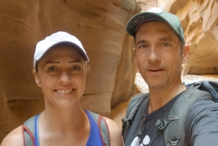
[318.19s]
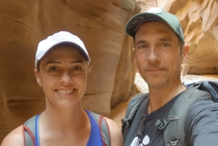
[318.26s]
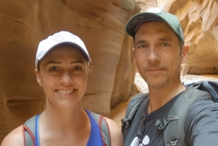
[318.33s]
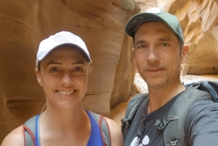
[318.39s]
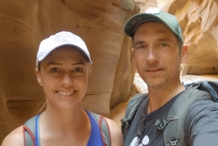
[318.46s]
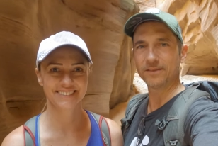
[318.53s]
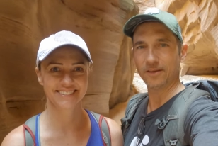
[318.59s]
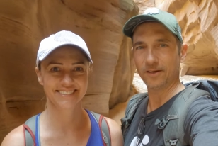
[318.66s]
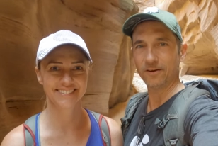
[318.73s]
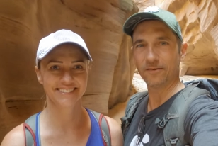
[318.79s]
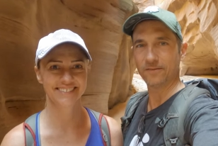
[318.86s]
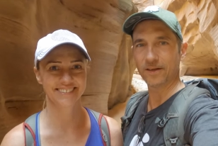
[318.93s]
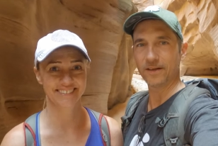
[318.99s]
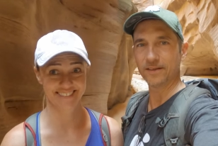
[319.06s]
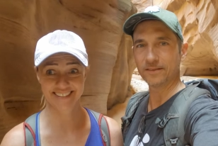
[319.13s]
Speaker 1: up and
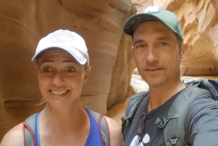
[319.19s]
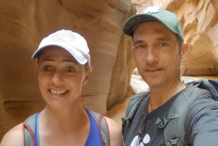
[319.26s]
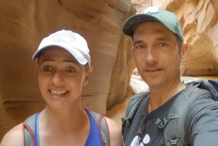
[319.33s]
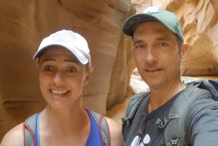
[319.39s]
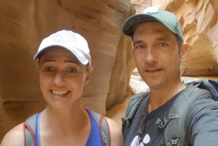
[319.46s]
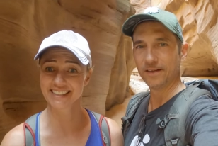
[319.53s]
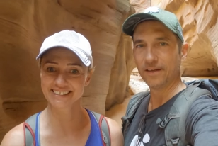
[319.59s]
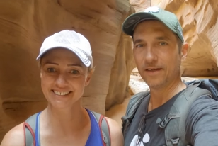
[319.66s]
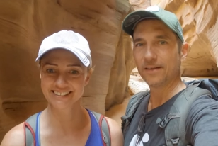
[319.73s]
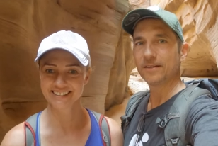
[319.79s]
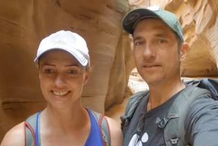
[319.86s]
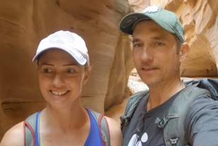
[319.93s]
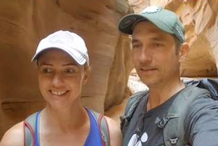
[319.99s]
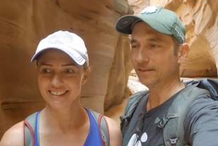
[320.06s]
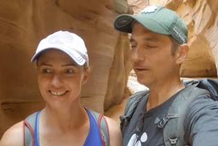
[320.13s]
terrified us. Yeah.
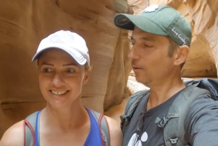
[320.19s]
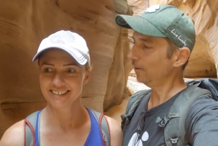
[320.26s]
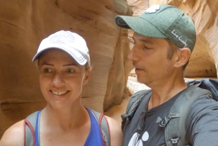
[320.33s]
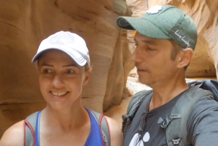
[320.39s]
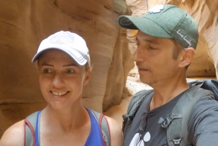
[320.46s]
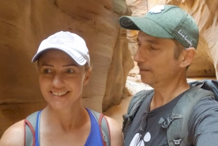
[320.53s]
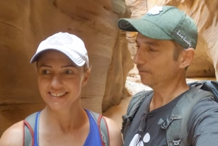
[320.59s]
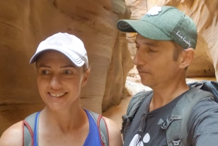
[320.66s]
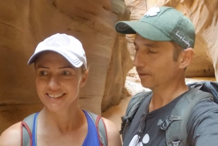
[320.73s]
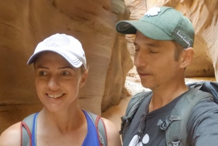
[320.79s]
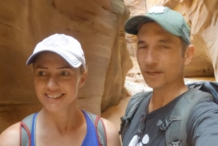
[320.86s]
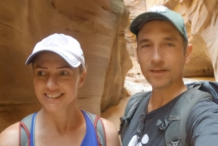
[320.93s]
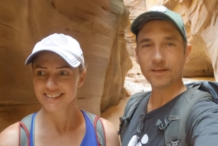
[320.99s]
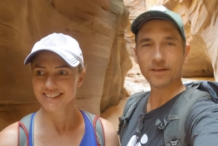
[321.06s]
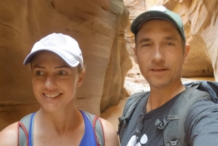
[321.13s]
Didn't quite get
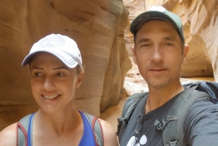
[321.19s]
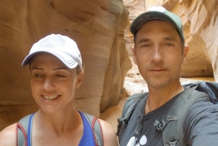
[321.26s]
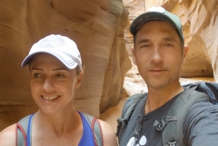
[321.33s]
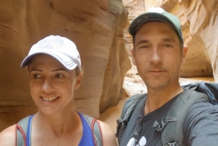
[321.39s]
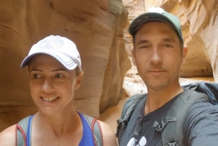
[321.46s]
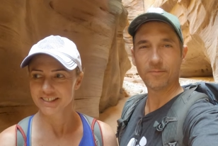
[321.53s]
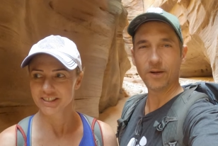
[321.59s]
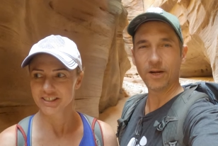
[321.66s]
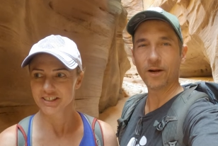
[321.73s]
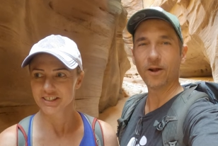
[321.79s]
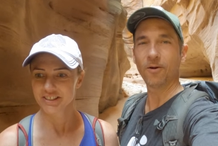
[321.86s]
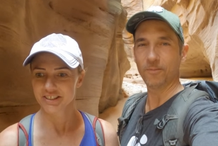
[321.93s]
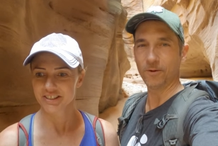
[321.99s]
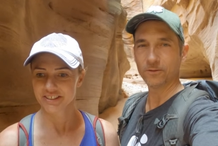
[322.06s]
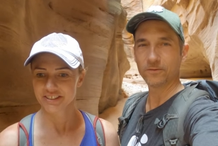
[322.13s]
running,
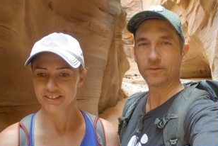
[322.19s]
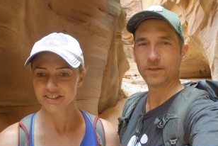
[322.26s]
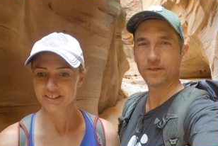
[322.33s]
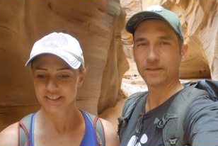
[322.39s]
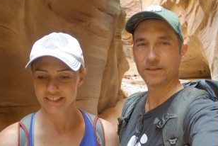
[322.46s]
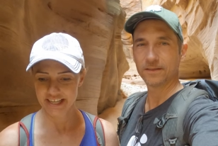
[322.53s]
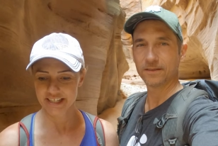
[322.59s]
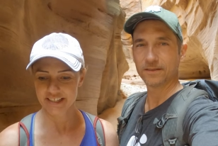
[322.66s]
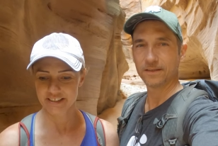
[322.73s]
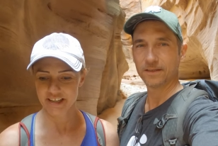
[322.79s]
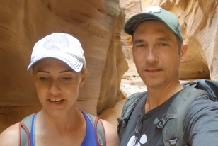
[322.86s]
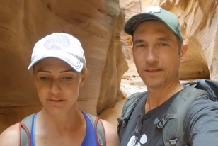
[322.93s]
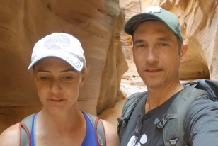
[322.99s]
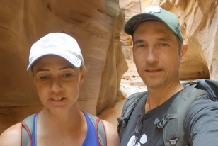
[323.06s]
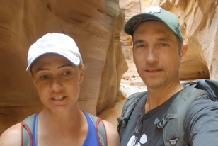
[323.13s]
but almost.
Speaker 2: Yeah,
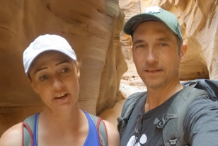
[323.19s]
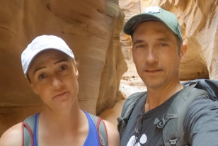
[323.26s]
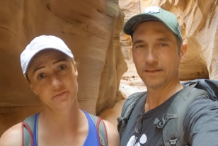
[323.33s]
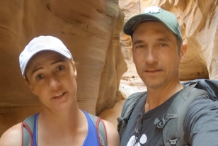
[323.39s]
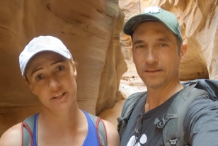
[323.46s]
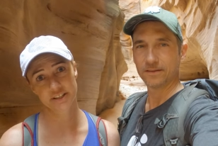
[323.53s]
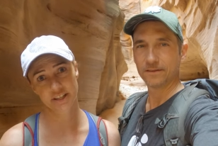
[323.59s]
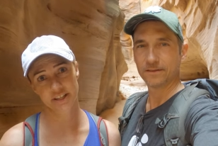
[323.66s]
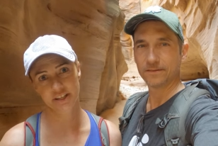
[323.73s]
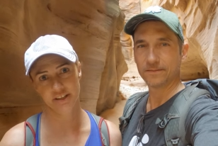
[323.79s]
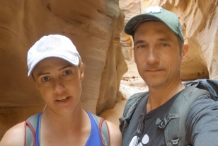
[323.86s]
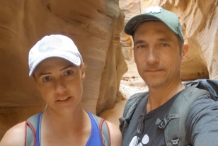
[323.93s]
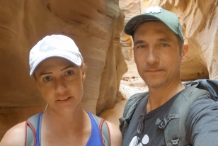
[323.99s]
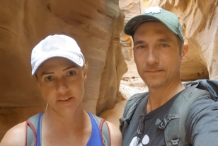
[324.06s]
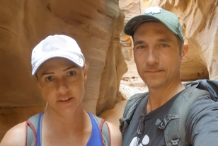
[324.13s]
I was
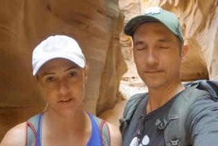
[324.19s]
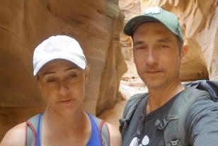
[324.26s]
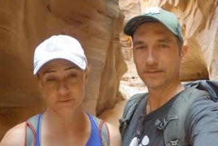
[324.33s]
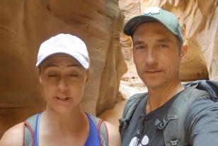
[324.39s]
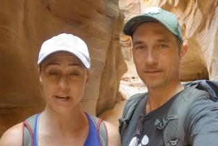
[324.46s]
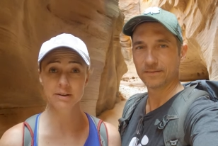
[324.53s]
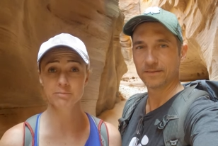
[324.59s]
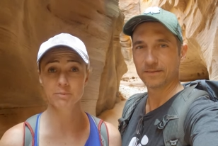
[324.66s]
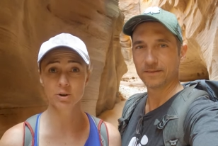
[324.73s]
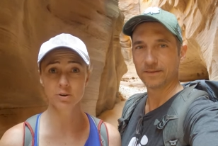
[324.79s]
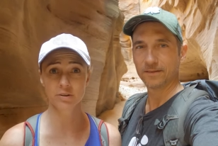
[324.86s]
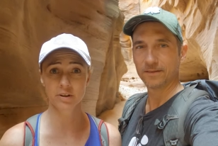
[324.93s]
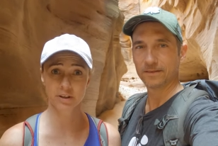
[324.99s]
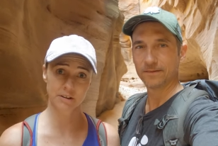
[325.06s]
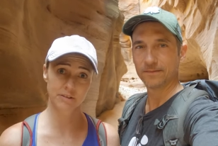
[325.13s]
definitely in the flight
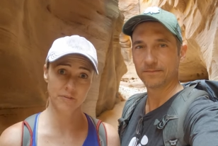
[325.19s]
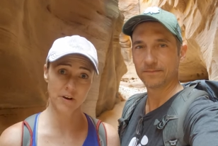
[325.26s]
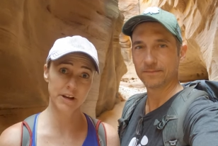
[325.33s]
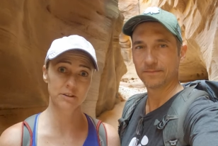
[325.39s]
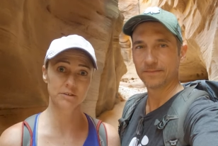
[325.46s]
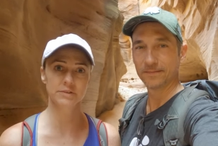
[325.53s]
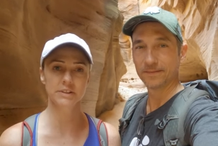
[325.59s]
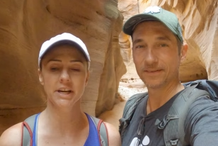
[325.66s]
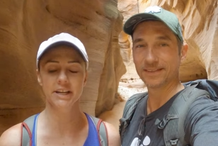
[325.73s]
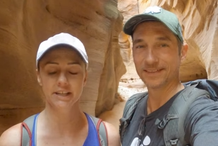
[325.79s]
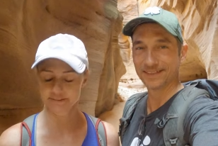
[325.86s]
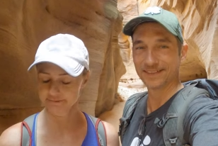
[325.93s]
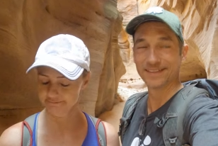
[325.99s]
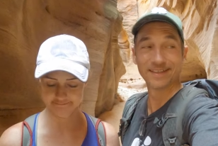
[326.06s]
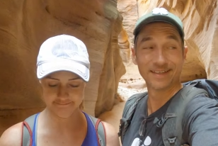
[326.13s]
mode of fight or
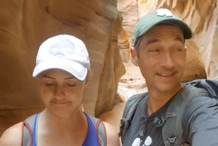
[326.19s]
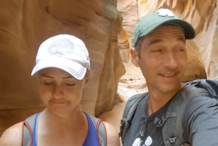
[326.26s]
flight.